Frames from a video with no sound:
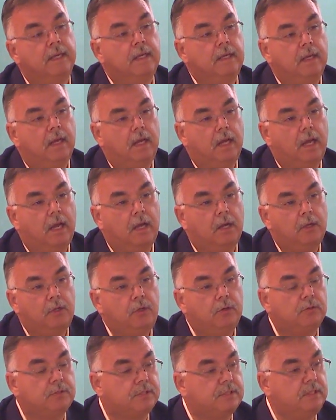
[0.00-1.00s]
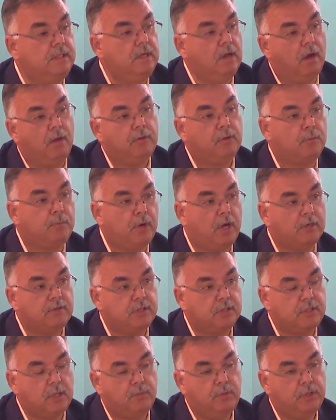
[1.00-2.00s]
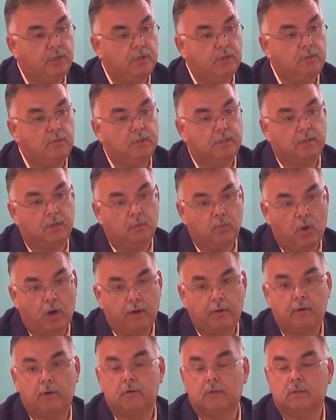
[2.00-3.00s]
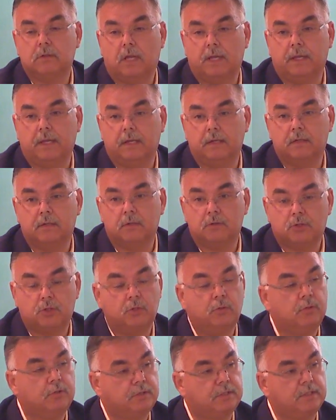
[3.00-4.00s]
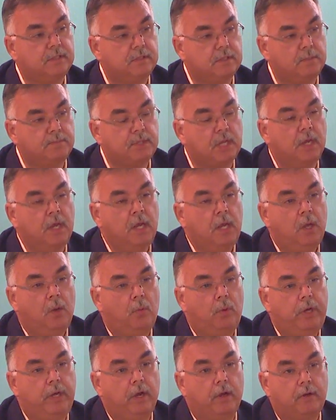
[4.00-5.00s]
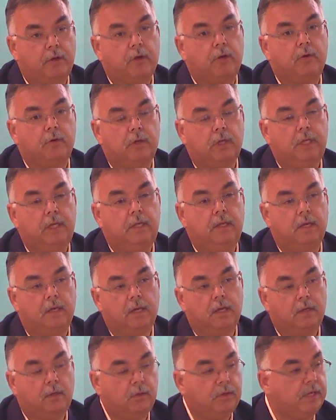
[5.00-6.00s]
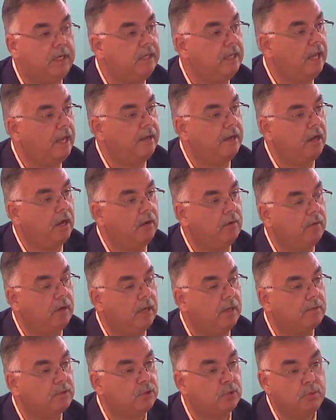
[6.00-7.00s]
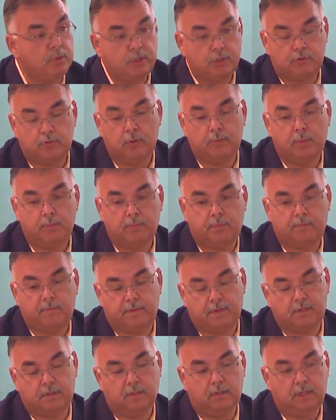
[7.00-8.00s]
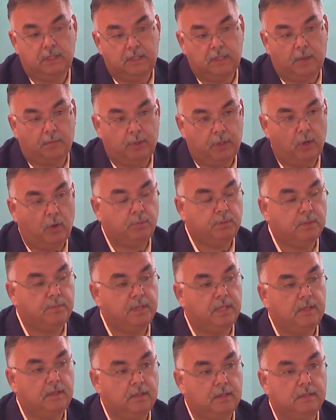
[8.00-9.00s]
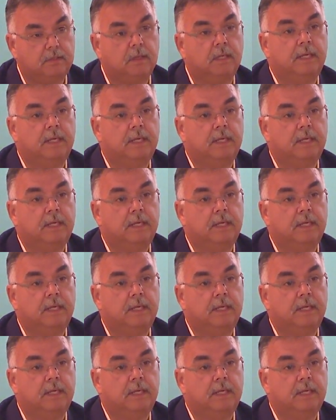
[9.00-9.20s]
You'll see other projects that we do with our water and sewer systems. We are currently looking at our sewage treatment facility that we hope to build in